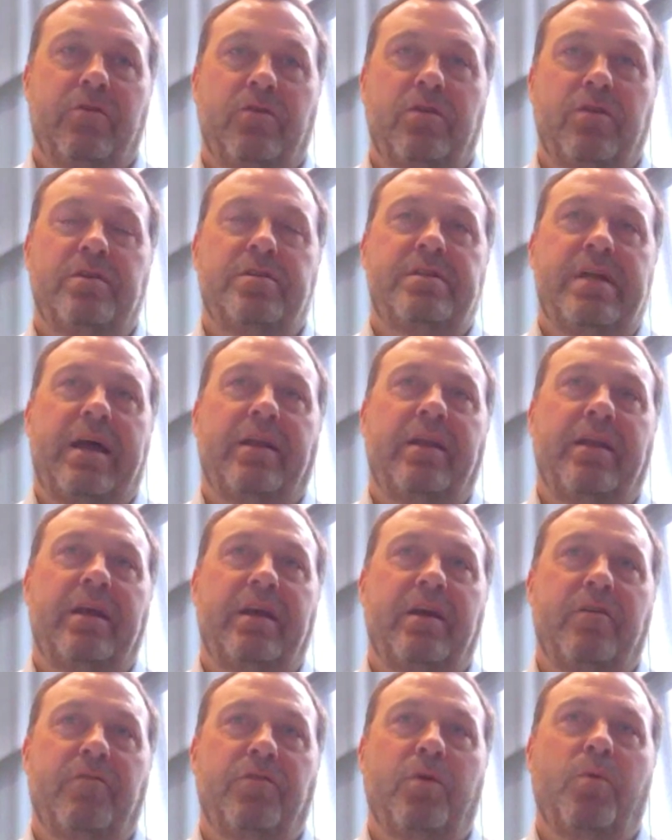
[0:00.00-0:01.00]

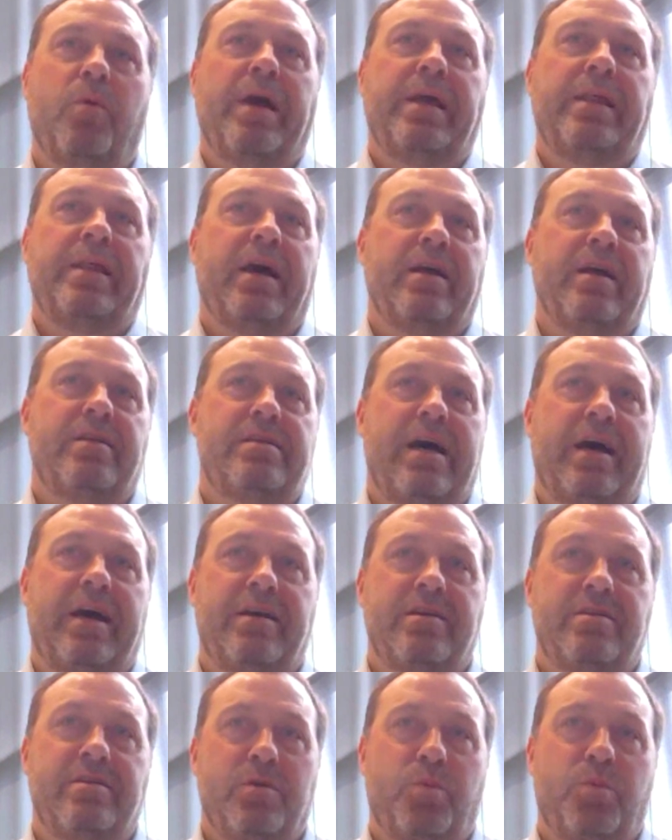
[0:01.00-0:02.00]
understanding of the way that
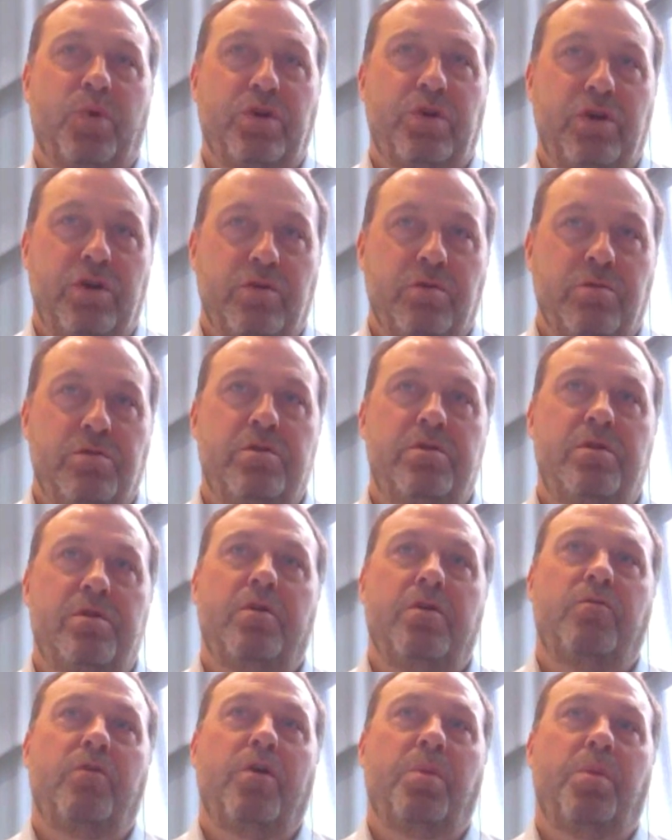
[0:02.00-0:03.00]
tires are produced,
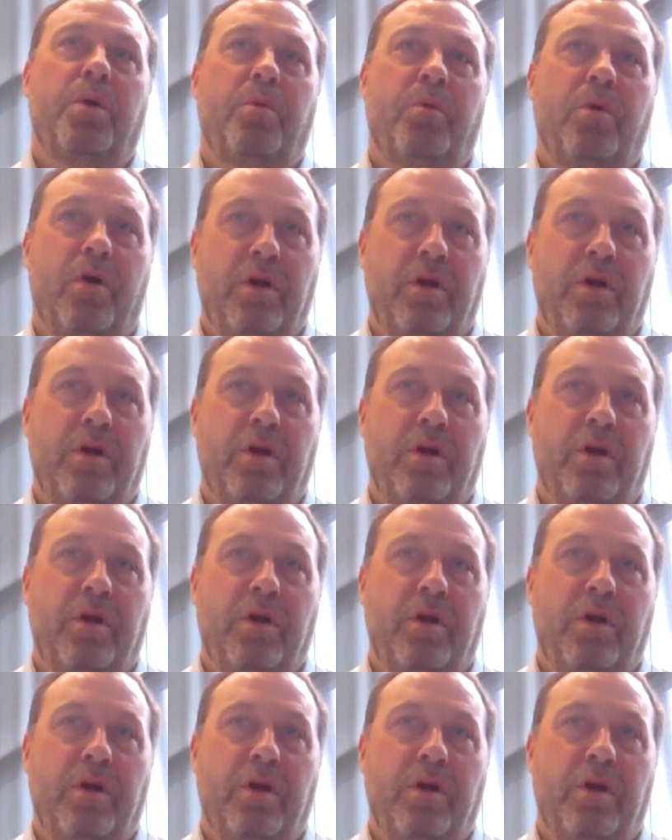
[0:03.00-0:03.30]
the rubber